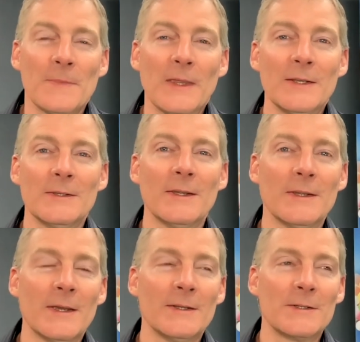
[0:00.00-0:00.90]
and,
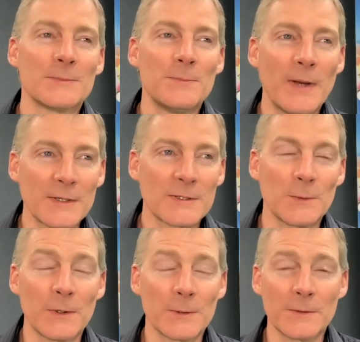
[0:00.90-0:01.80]
and it's best to
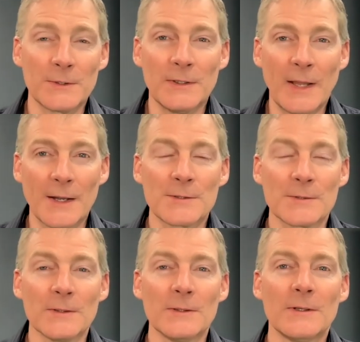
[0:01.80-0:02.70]
work with the
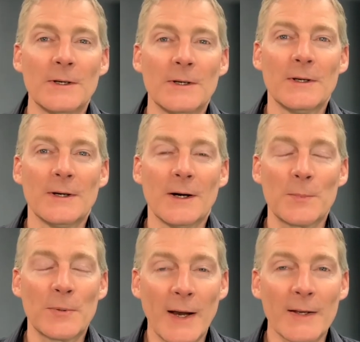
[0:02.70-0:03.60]
natural uh,
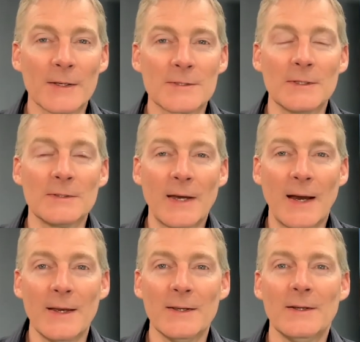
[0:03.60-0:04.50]
products and
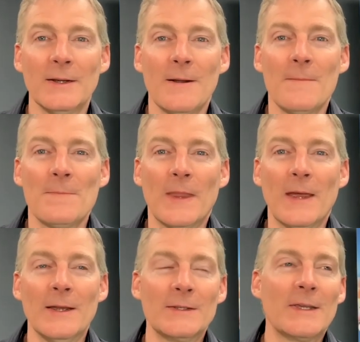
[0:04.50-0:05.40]
diet
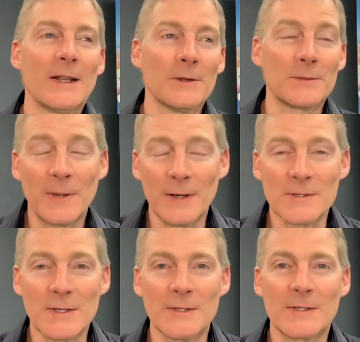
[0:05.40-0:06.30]
and get out
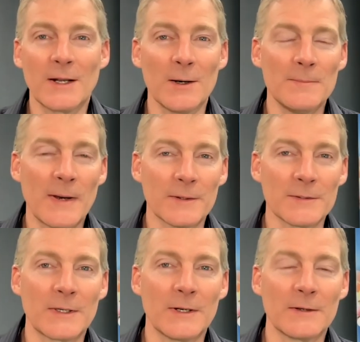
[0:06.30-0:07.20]
parasites, get out
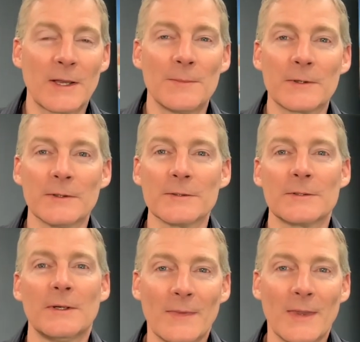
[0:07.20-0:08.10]
metals, get out chemicals,
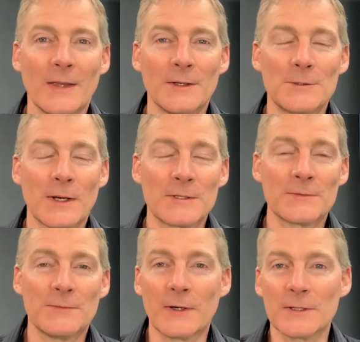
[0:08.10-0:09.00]
and address
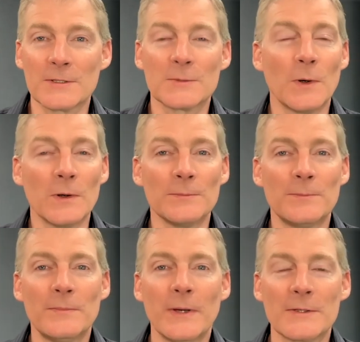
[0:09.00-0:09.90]
fungus, mold,
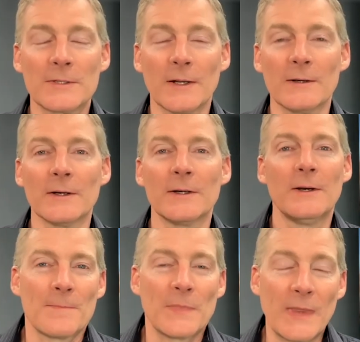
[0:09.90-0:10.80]
et cetera.
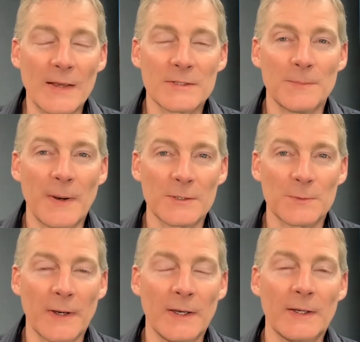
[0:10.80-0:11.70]
That's the best
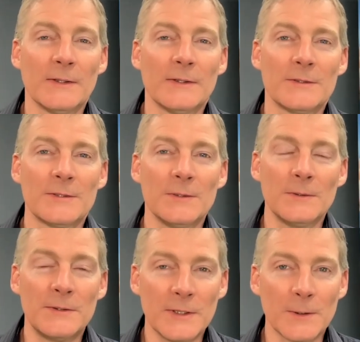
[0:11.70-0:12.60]
way
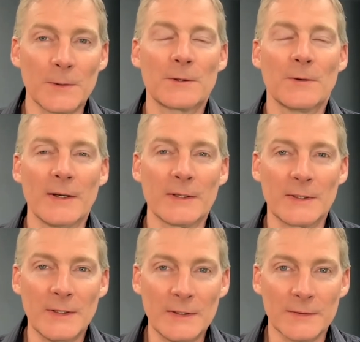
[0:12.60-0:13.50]
to deal with chronic
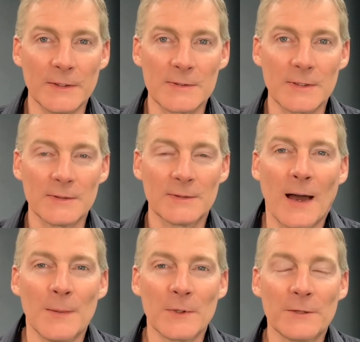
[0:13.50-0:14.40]
illnesses.
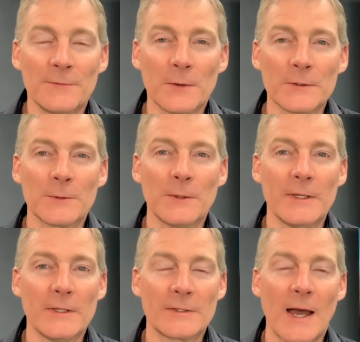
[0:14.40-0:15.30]
I'm looking forward to
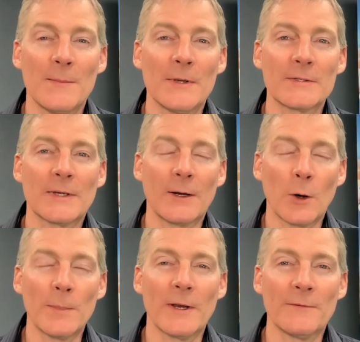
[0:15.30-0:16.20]
reading these comments. I
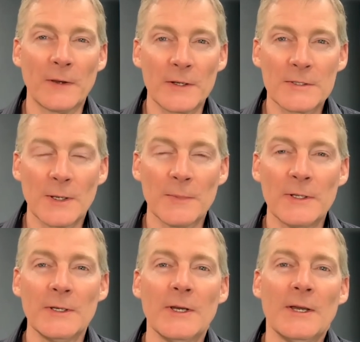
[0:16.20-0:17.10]
hope I offended
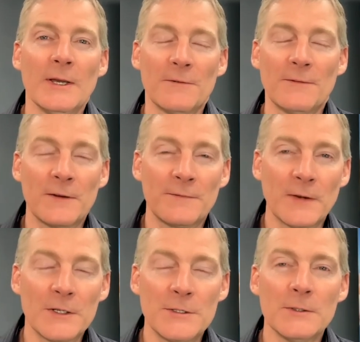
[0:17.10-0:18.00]
somebody. If I
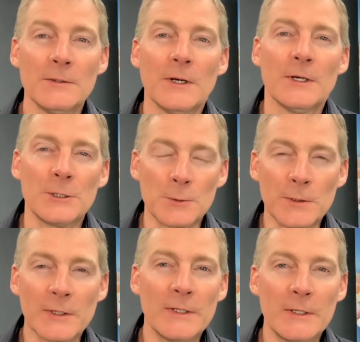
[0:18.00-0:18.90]
offended you, you
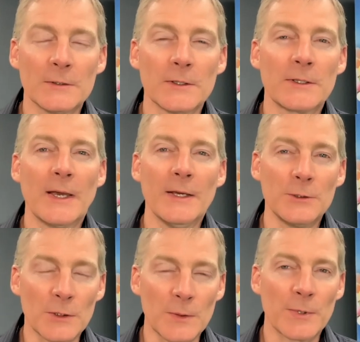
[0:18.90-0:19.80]
really need to look at
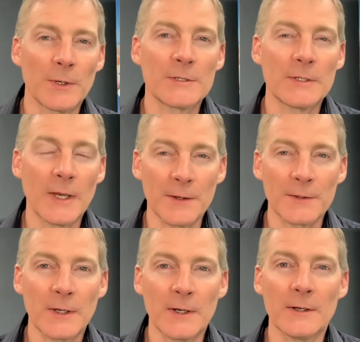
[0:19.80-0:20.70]
your approach to
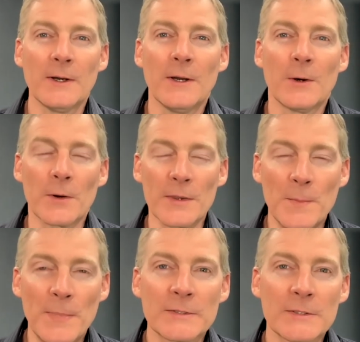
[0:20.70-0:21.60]
healthcare or the
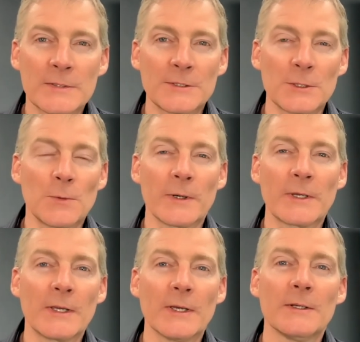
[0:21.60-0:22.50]
business that you're
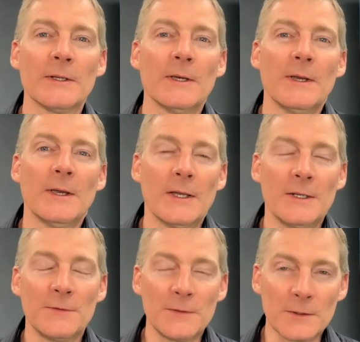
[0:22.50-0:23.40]
working in. And
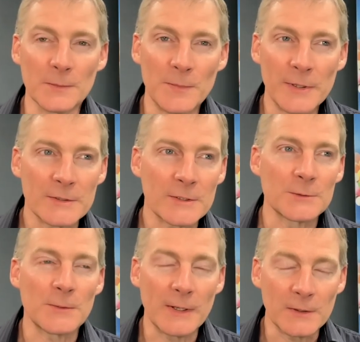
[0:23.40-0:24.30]
if your business
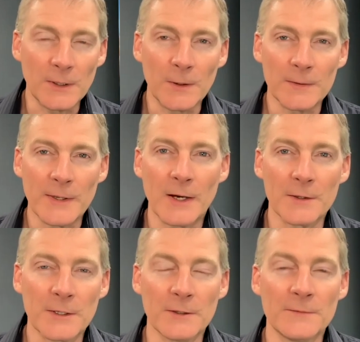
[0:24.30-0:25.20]
is ranked low in the
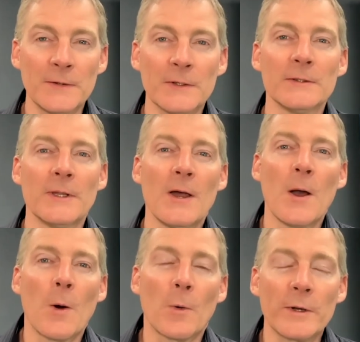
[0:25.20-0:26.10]
healthcare field,
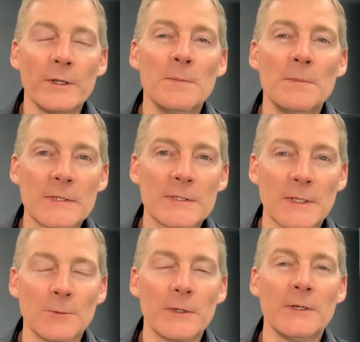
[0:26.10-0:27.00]
what are you
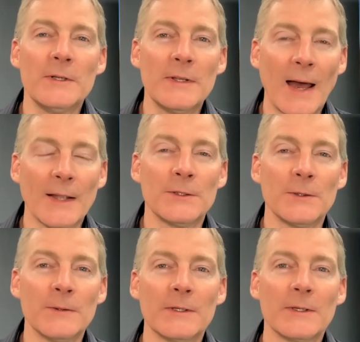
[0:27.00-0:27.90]
missing? What are you not
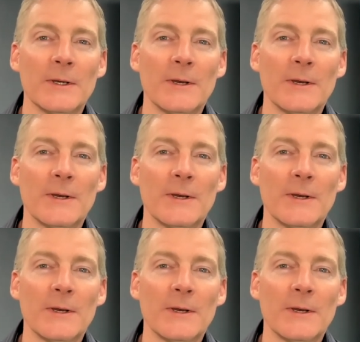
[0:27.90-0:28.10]
doing